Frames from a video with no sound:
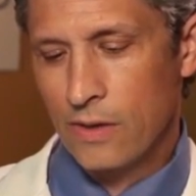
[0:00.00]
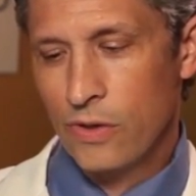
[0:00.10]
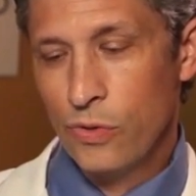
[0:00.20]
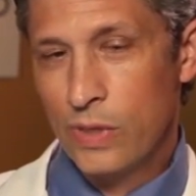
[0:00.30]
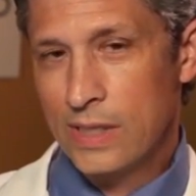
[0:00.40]

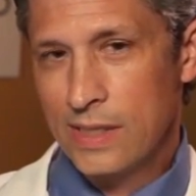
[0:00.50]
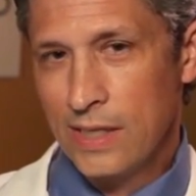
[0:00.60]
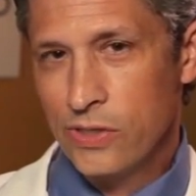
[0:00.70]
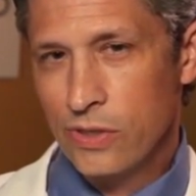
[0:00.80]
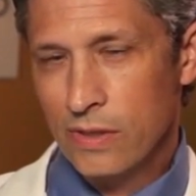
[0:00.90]
Who gets
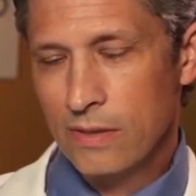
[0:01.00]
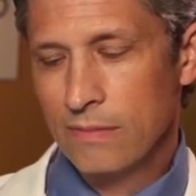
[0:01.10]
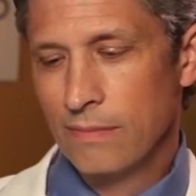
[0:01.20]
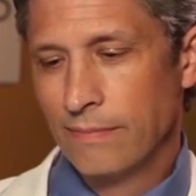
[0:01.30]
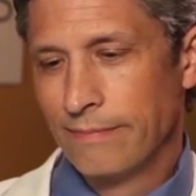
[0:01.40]
injured?
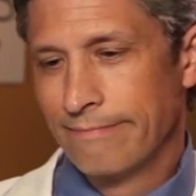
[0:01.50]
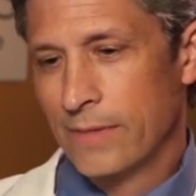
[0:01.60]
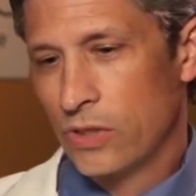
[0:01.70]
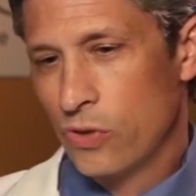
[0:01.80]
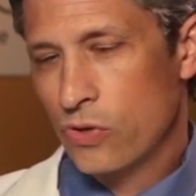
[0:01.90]

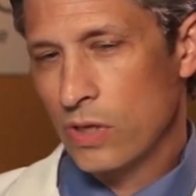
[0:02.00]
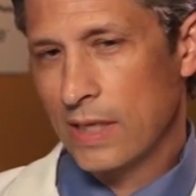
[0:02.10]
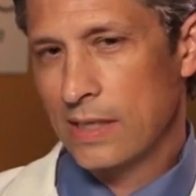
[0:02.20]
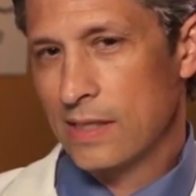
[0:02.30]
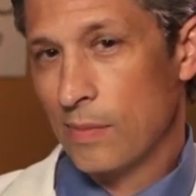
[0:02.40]

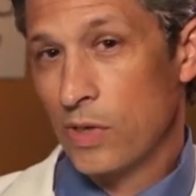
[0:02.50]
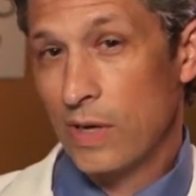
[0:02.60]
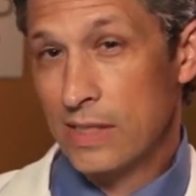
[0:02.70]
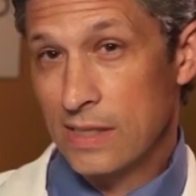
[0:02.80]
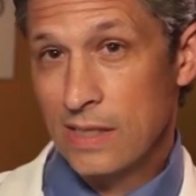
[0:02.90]
Usually it's someone who
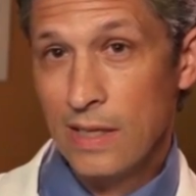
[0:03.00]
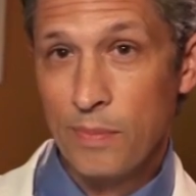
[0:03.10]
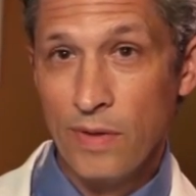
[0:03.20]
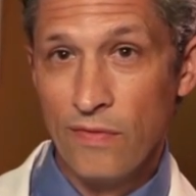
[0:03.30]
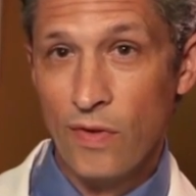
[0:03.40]
has a
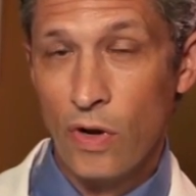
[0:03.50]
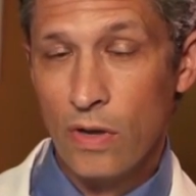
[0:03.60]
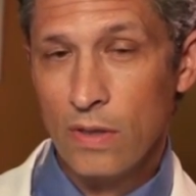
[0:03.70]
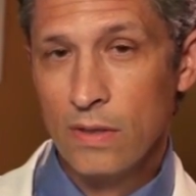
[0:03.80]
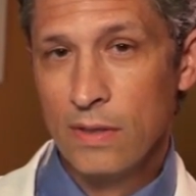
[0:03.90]
slip and
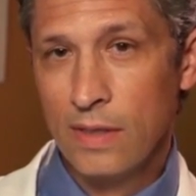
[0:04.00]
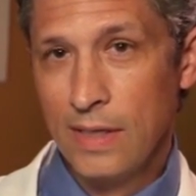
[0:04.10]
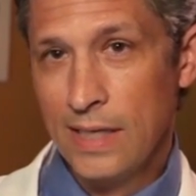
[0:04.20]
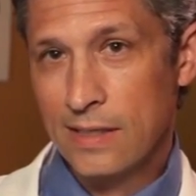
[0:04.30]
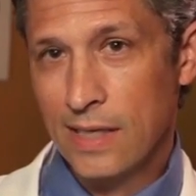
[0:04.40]
fall
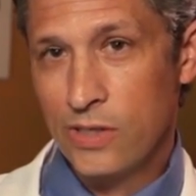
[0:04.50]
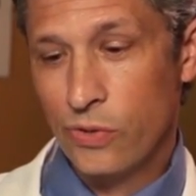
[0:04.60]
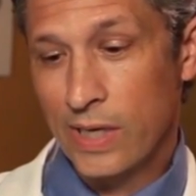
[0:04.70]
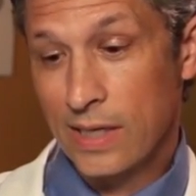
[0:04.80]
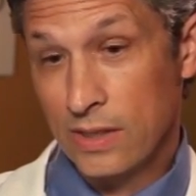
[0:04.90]
and the SI
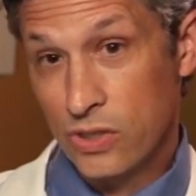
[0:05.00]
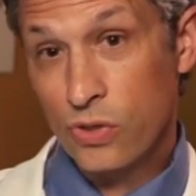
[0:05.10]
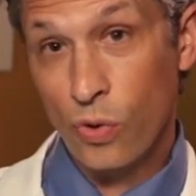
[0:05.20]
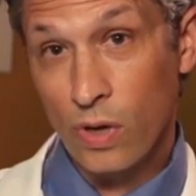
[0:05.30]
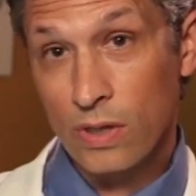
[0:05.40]
joint gets
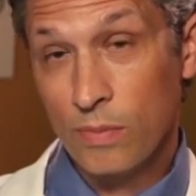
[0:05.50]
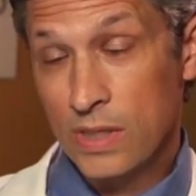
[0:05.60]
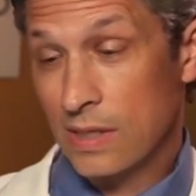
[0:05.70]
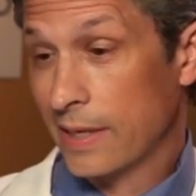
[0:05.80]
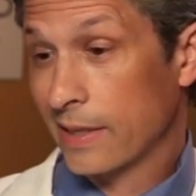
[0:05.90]
torqued,
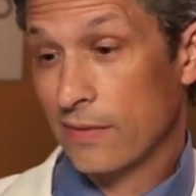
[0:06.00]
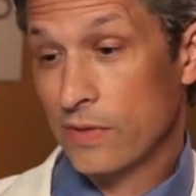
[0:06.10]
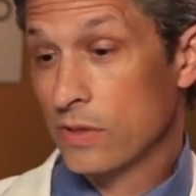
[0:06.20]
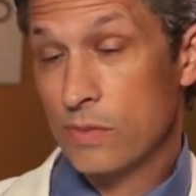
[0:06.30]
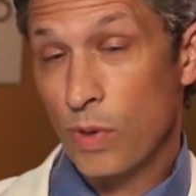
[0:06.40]
much like if
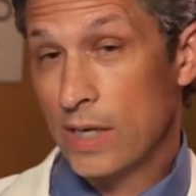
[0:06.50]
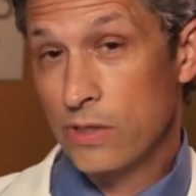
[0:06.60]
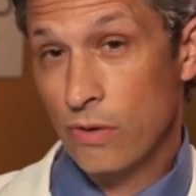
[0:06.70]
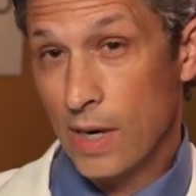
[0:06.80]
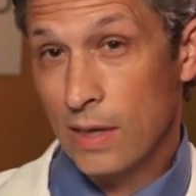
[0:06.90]
you
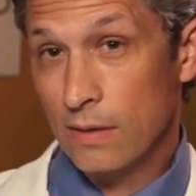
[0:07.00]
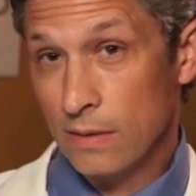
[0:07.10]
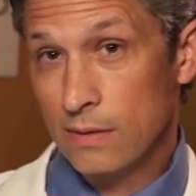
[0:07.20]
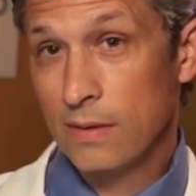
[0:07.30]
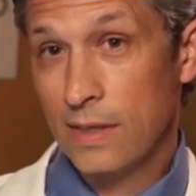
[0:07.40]
sprained your
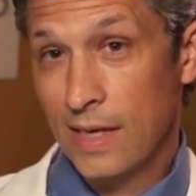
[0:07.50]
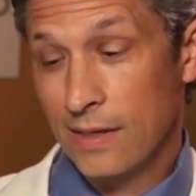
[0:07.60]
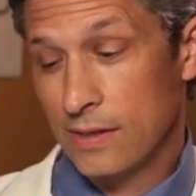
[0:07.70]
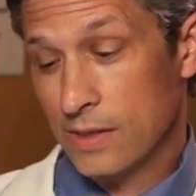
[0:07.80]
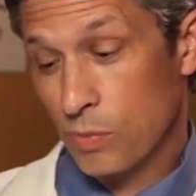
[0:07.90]
ankle and had
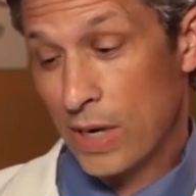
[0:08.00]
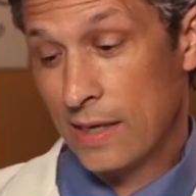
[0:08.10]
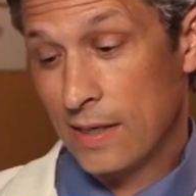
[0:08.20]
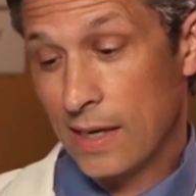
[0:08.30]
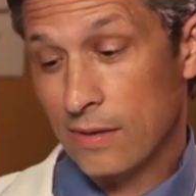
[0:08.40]
a
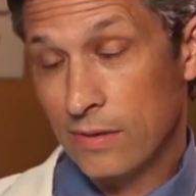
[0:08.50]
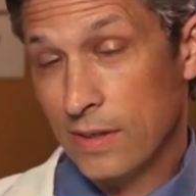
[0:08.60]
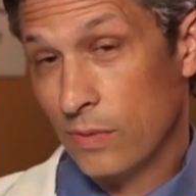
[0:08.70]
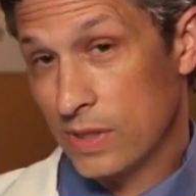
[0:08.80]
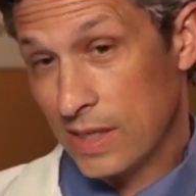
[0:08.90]
sprained ankle
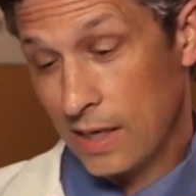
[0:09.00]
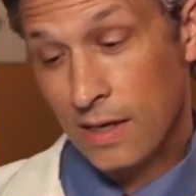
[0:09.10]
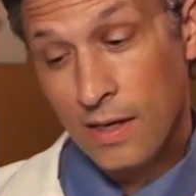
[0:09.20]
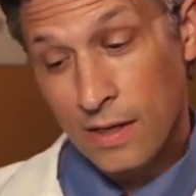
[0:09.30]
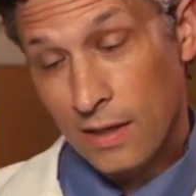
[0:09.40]
that was then
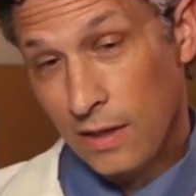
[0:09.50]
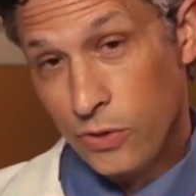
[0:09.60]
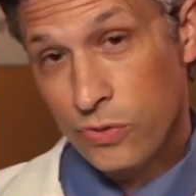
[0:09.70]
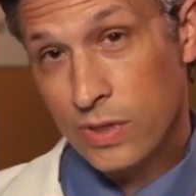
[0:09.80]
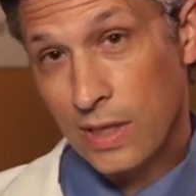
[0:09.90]

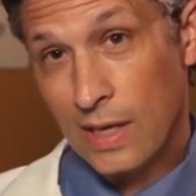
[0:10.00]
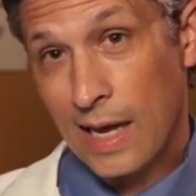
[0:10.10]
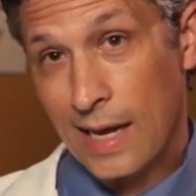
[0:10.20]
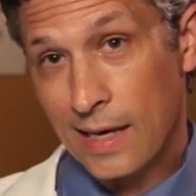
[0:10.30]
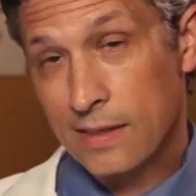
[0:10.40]
loose and
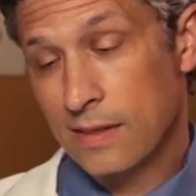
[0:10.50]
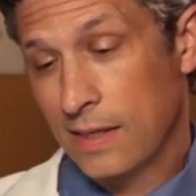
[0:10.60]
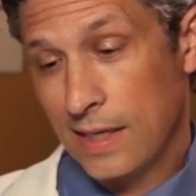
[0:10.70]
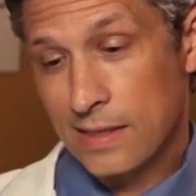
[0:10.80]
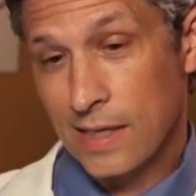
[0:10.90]
laxed,
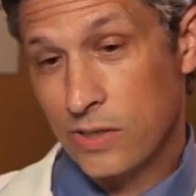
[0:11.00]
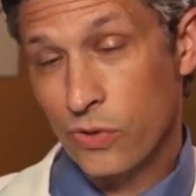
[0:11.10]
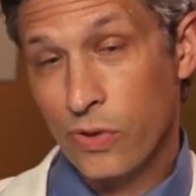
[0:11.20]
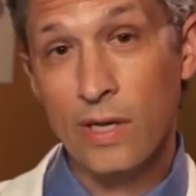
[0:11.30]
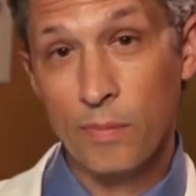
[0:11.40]
the SI
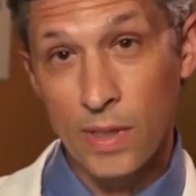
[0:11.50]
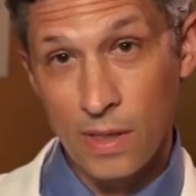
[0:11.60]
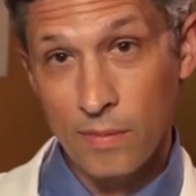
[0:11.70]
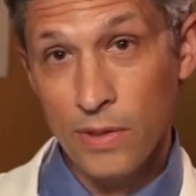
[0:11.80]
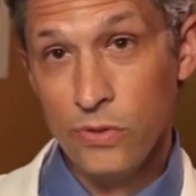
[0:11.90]
joint can
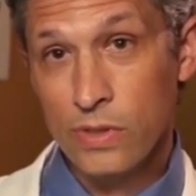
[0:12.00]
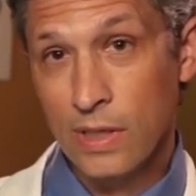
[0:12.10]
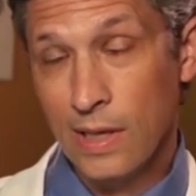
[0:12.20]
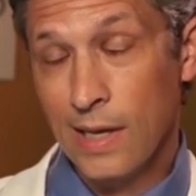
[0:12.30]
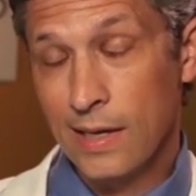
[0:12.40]
become loose
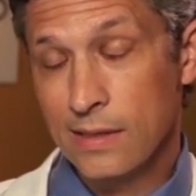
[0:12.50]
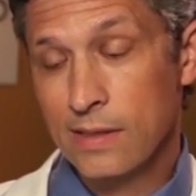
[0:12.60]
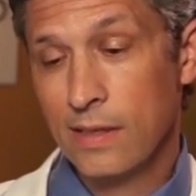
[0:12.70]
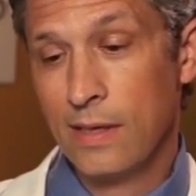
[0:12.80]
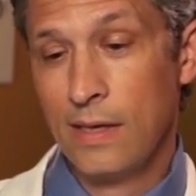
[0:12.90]
and laxed.